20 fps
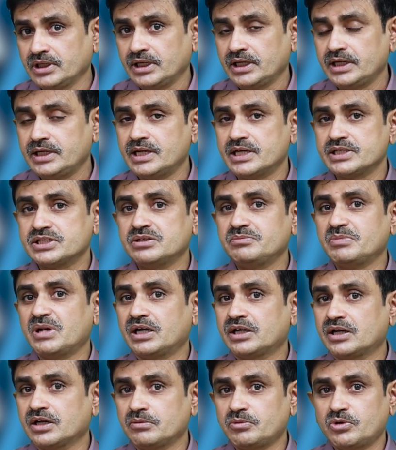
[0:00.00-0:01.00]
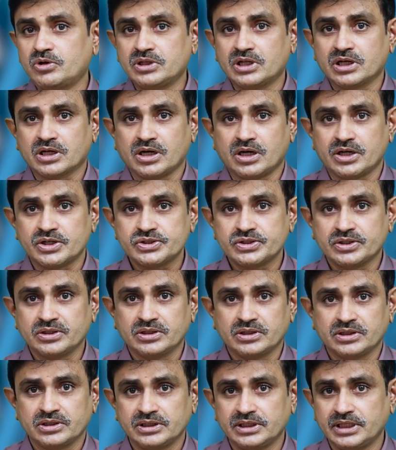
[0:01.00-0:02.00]
It doesn't matter about the cost.
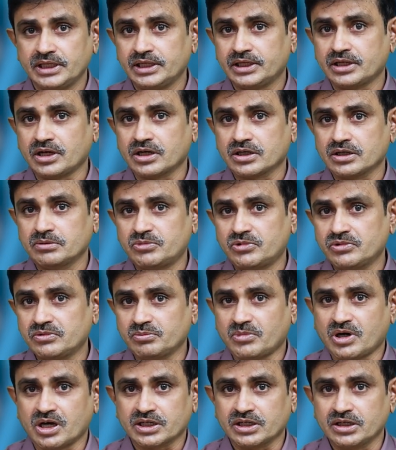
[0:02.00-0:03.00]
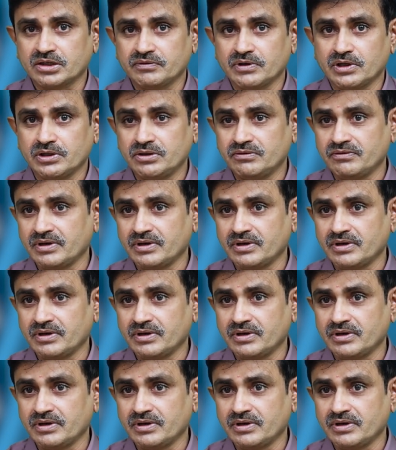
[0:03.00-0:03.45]
They talk about market value.